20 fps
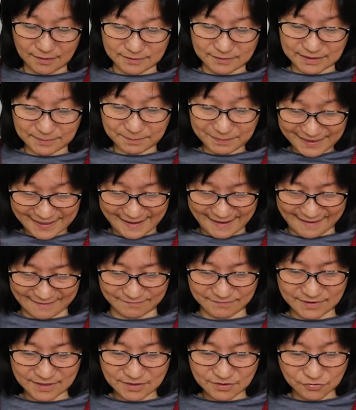
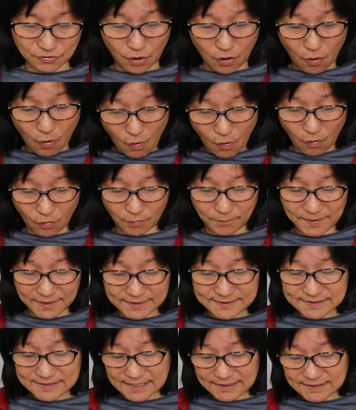plan, not all,
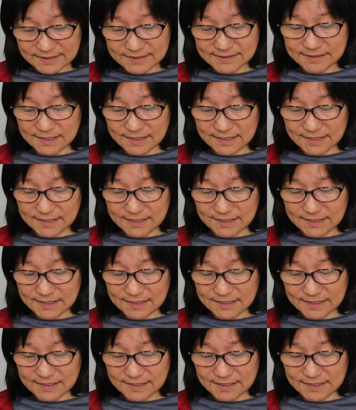because that is